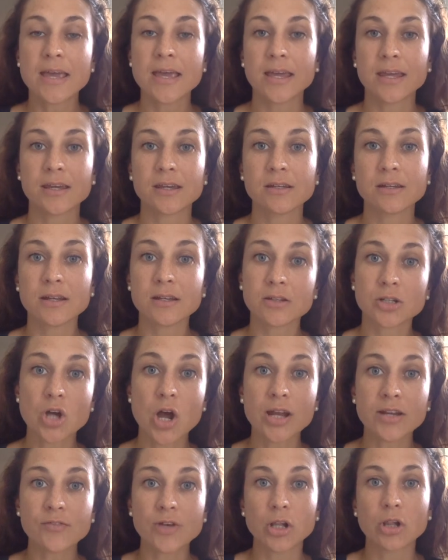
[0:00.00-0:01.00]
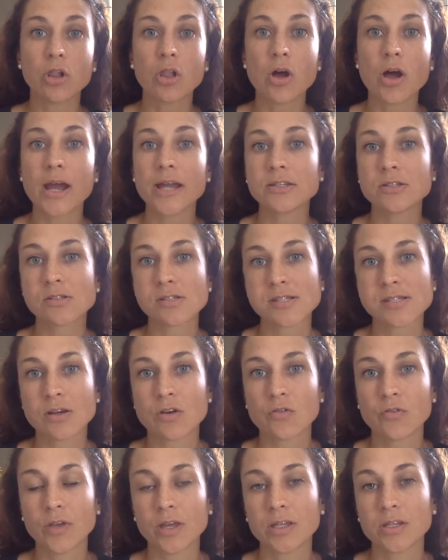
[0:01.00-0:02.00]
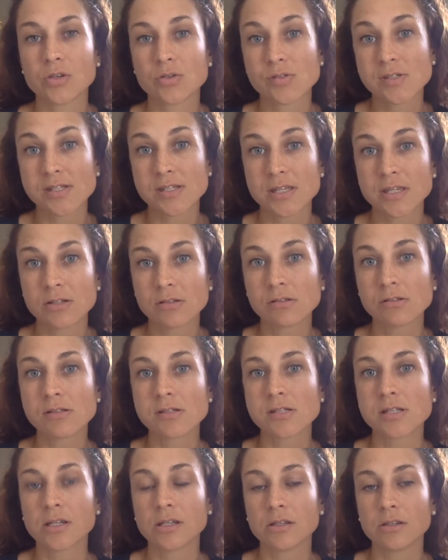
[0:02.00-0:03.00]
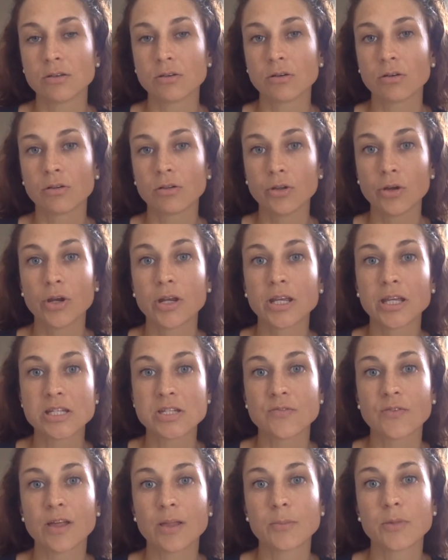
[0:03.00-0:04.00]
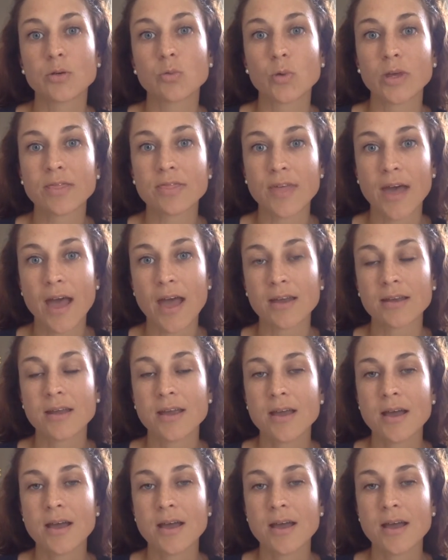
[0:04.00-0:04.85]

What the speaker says: and kind of align yourself and your skills and your learning and development with that,